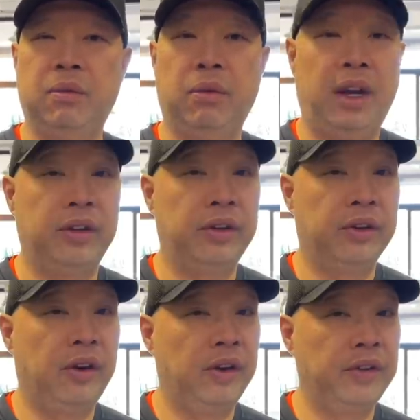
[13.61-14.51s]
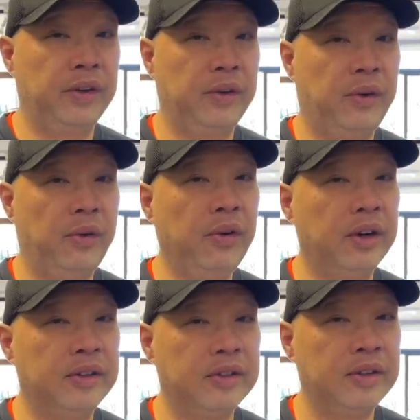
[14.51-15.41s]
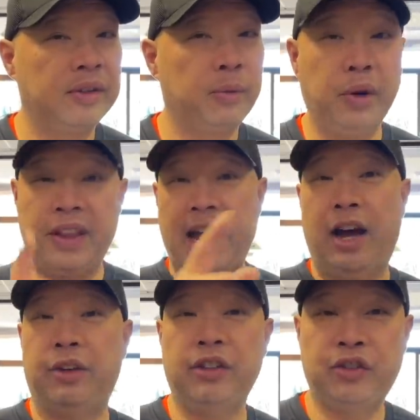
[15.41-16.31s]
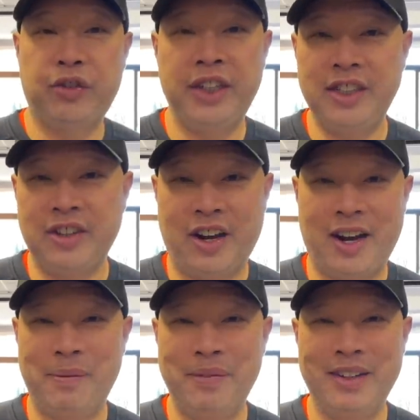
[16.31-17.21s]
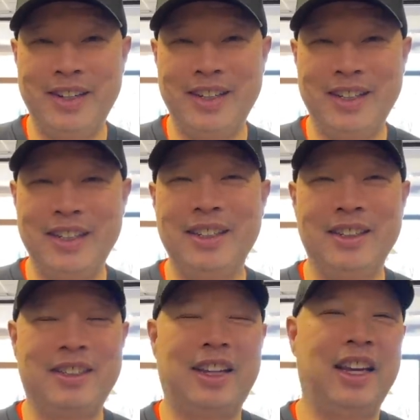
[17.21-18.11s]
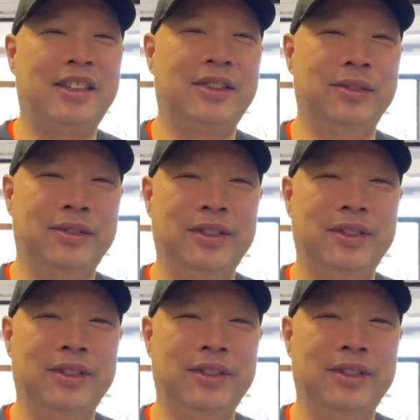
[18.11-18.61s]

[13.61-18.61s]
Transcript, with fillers: while you're on the court without a string job? Stay tuned.